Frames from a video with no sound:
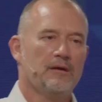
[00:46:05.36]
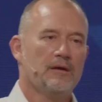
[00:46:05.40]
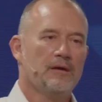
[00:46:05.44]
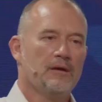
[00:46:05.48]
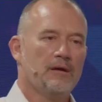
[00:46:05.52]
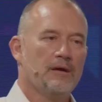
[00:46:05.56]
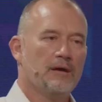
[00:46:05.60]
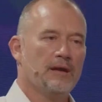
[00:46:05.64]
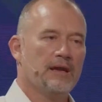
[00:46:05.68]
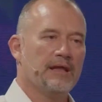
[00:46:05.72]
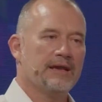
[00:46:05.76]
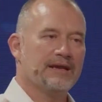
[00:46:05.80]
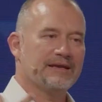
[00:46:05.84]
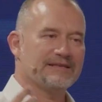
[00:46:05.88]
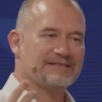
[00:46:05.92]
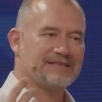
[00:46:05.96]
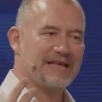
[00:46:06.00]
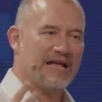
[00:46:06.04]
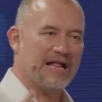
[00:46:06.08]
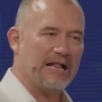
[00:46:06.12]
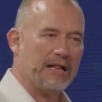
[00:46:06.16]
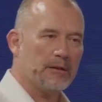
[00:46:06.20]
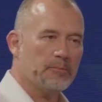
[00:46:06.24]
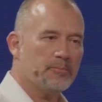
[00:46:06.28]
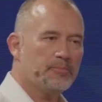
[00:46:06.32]
and let us
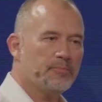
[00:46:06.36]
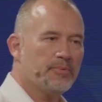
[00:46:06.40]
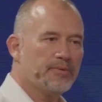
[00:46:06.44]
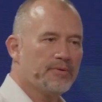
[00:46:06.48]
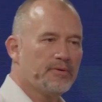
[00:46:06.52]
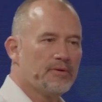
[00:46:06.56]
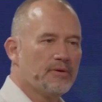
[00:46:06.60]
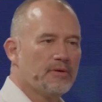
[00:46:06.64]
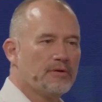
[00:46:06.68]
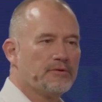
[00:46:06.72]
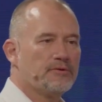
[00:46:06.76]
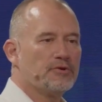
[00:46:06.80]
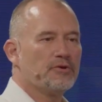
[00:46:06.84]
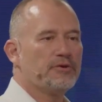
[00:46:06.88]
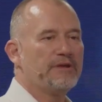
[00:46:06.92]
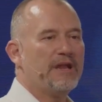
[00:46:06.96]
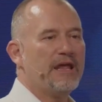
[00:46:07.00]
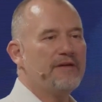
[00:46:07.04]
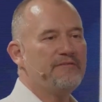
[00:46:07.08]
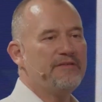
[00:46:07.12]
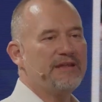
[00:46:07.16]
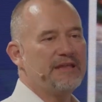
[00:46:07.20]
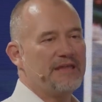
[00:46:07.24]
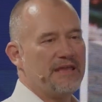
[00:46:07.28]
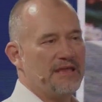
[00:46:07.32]
help to
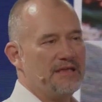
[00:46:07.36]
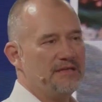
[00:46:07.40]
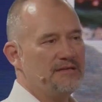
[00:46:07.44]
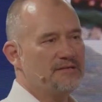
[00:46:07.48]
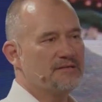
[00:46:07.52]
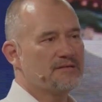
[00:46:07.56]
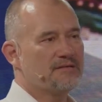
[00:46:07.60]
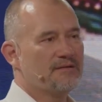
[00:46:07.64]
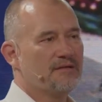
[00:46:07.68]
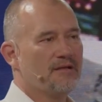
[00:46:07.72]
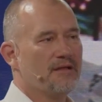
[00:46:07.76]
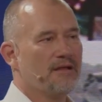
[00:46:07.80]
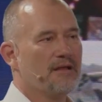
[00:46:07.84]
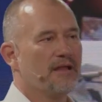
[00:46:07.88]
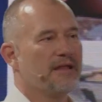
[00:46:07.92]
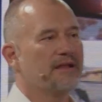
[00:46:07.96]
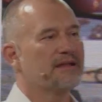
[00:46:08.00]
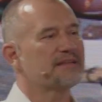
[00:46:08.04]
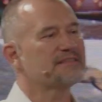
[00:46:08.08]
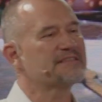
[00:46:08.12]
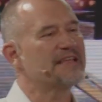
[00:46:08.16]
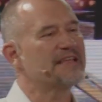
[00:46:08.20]
navigate. Let us